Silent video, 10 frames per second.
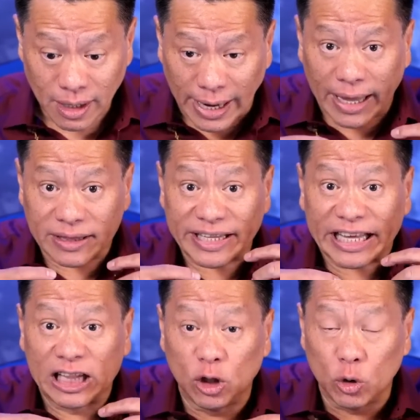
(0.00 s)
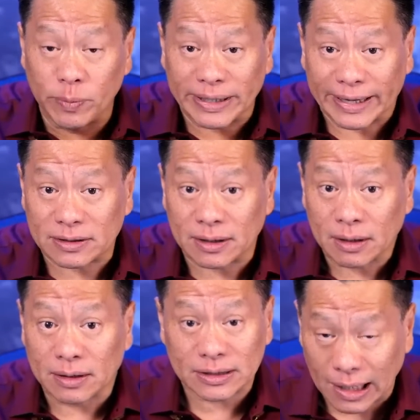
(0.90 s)
and illuminates
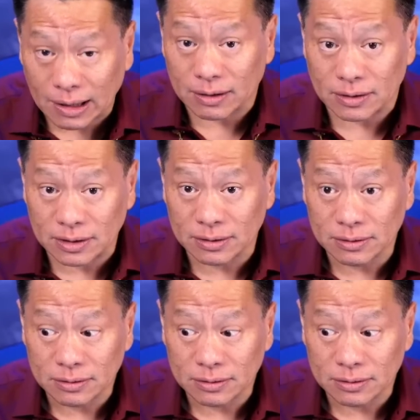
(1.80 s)
the chakras.